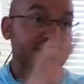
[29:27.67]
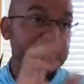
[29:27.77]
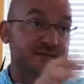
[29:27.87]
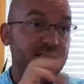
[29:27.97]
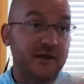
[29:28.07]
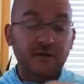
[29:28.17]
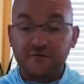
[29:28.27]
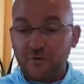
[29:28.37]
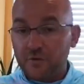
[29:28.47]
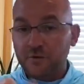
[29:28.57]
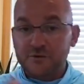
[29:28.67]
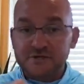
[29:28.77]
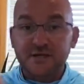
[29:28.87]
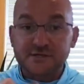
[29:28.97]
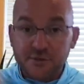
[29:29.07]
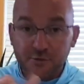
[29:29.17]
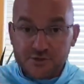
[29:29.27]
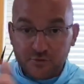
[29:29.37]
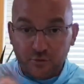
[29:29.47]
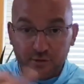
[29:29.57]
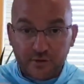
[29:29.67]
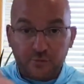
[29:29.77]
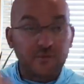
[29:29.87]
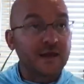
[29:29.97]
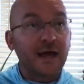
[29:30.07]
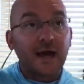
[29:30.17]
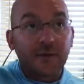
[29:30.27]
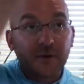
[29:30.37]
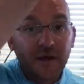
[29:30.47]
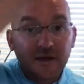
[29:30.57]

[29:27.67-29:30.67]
it's taking photos, and as you're scrolling through the app,